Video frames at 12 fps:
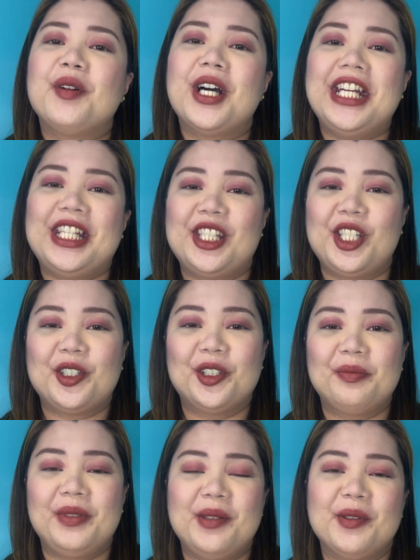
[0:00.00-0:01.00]
It's
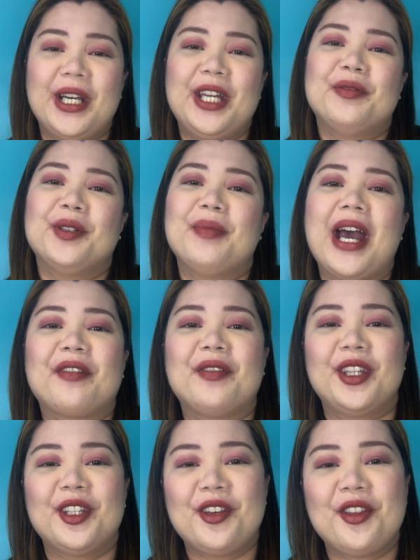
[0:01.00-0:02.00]
Nicole Primo, and we're back
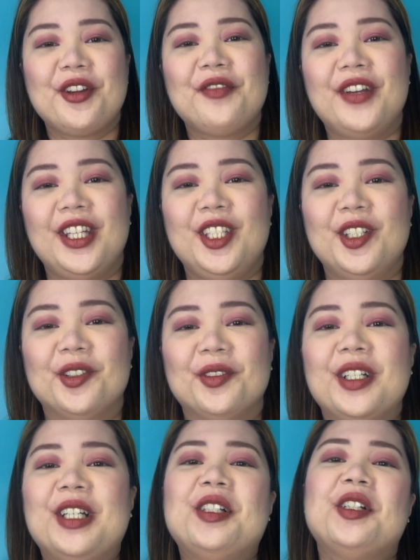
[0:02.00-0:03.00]
with another video.
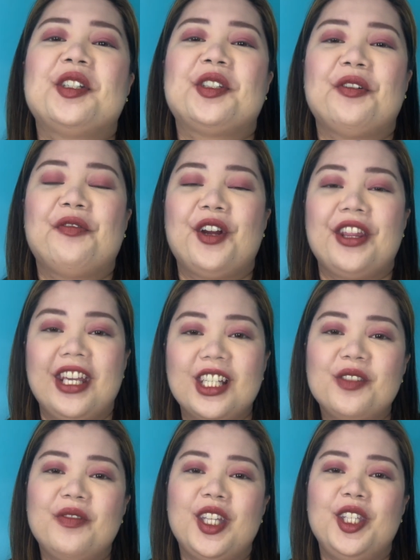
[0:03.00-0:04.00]
So for
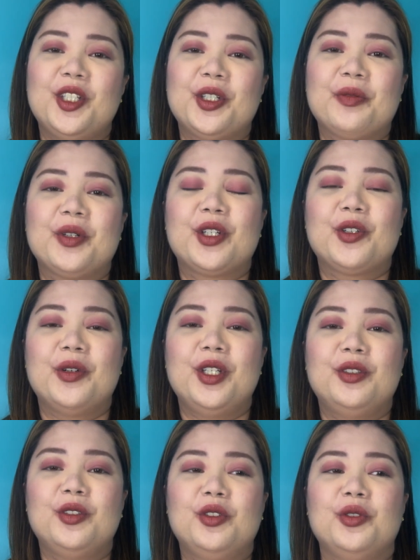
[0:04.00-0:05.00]
this video, we're
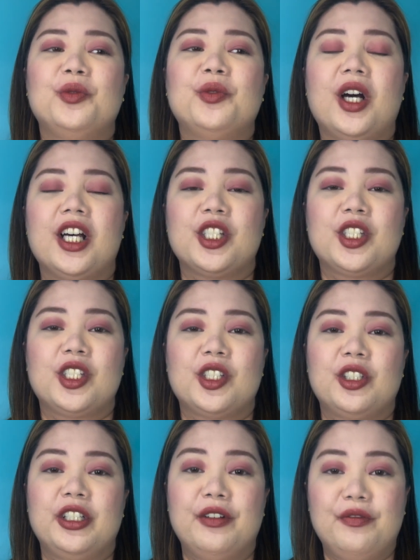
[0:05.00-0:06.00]
going to do a
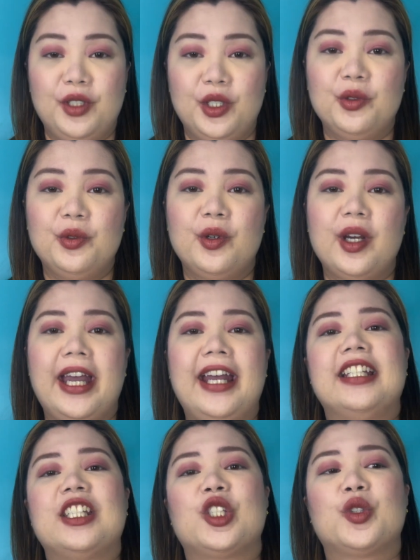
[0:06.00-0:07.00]
review
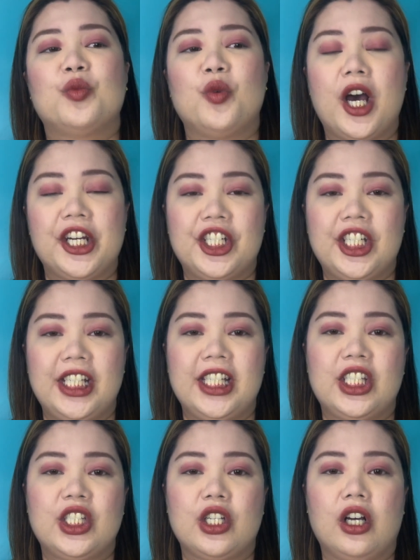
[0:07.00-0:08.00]
and
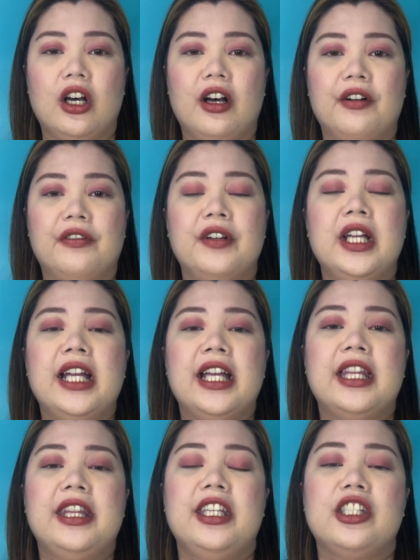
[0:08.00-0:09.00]
swatches of
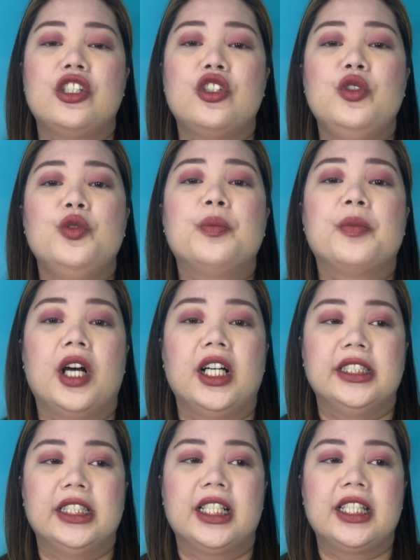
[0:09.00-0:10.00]
this new
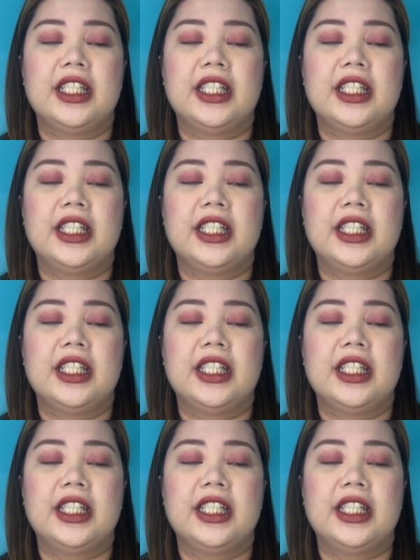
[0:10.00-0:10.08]
product.